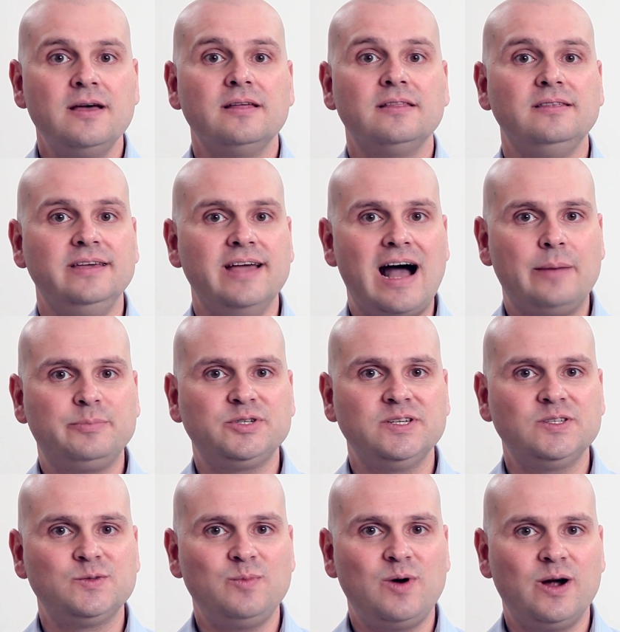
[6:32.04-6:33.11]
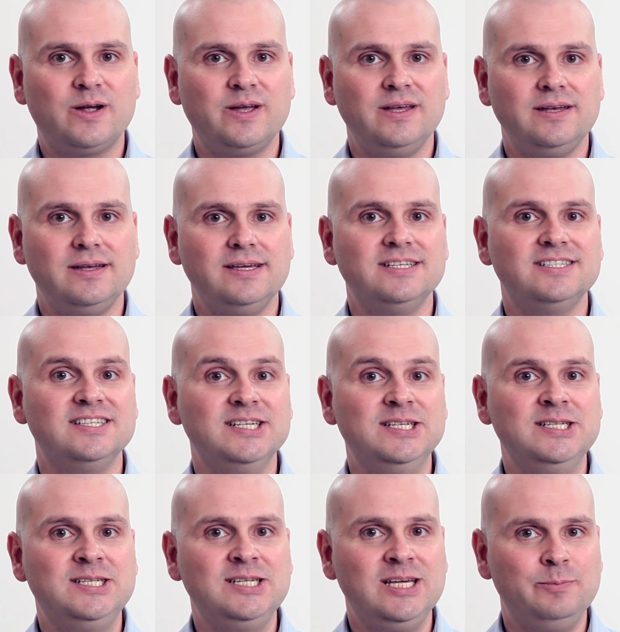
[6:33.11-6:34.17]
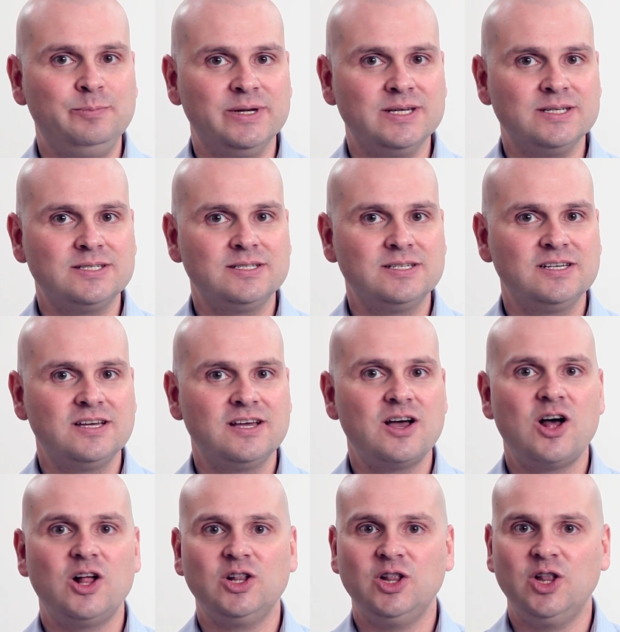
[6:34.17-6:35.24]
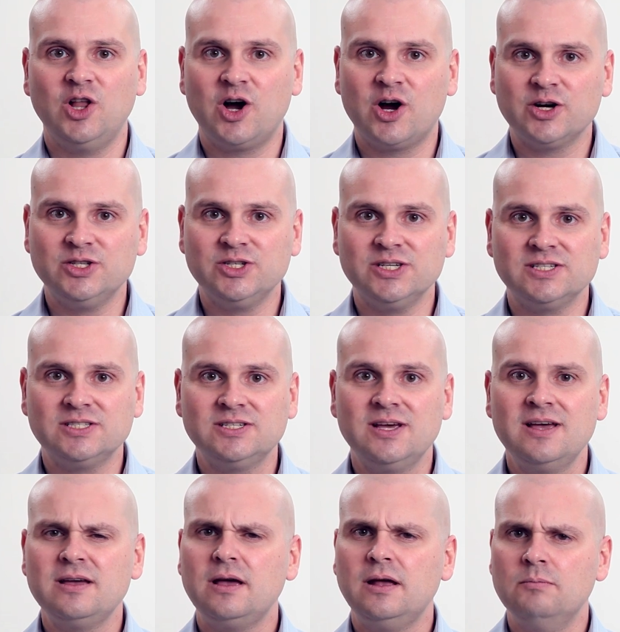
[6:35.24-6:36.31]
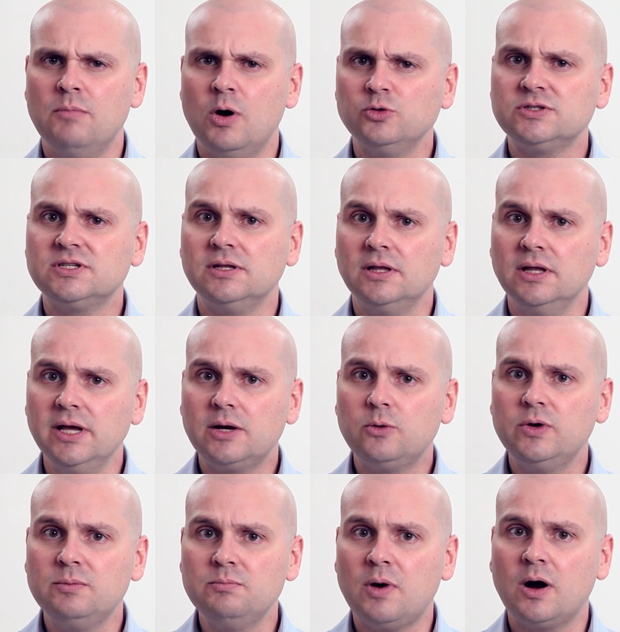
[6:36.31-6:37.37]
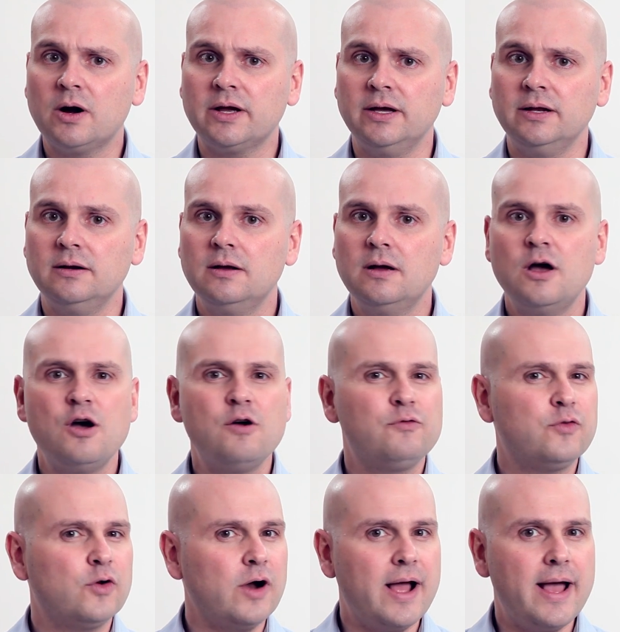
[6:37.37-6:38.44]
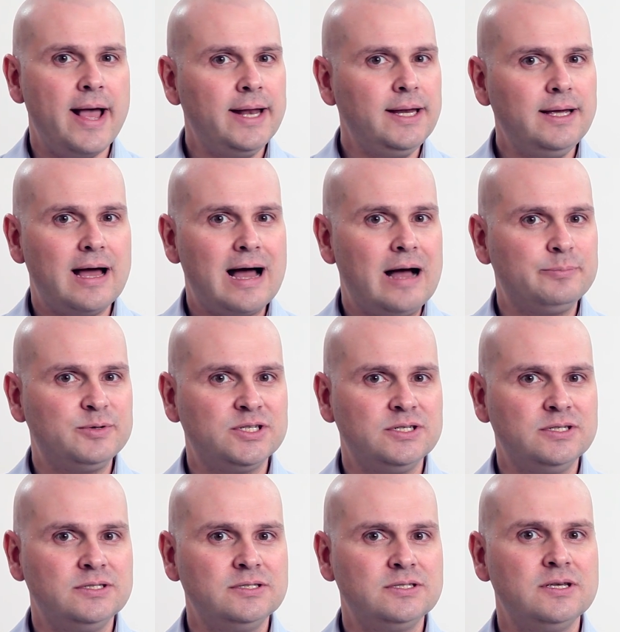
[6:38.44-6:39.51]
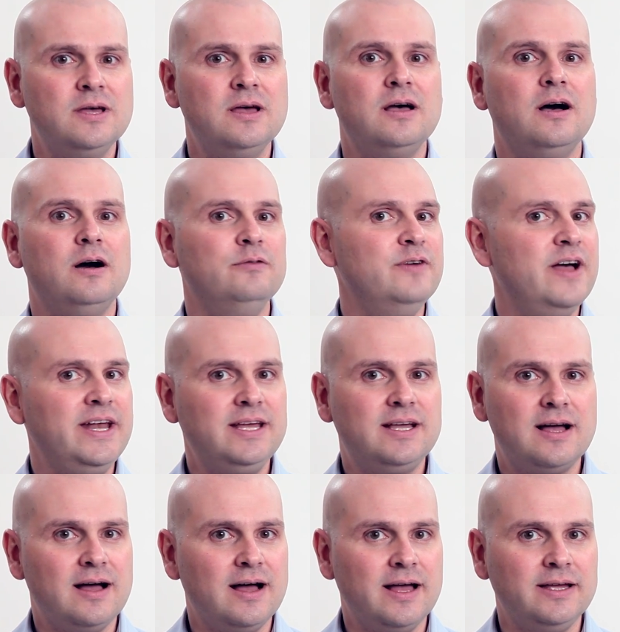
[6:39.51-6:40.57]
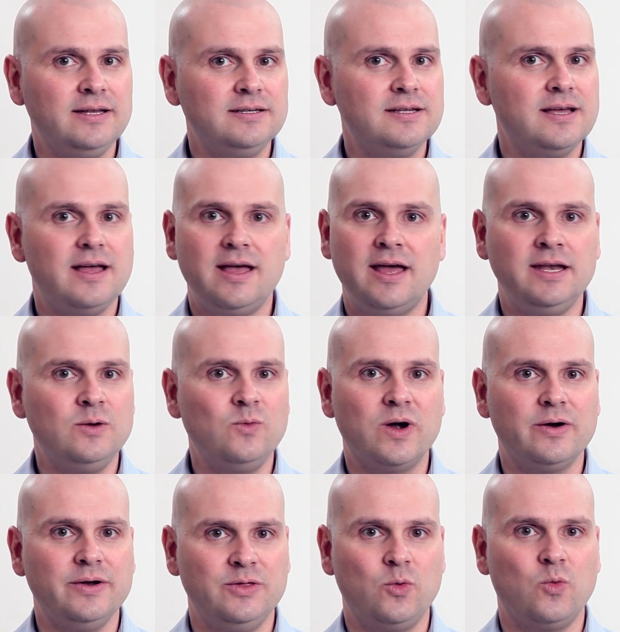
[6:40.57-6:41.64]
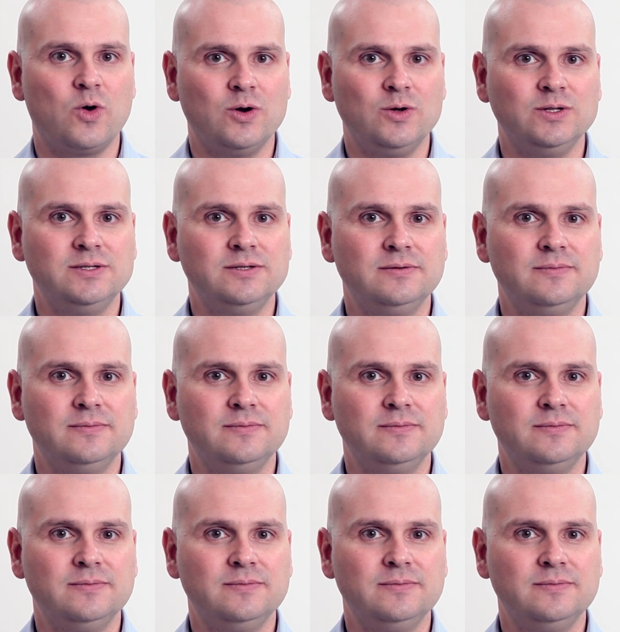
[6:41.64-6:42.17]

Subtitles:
The options market is the deepest, largest, and most liquid market for any options of any kind anywhere in the world.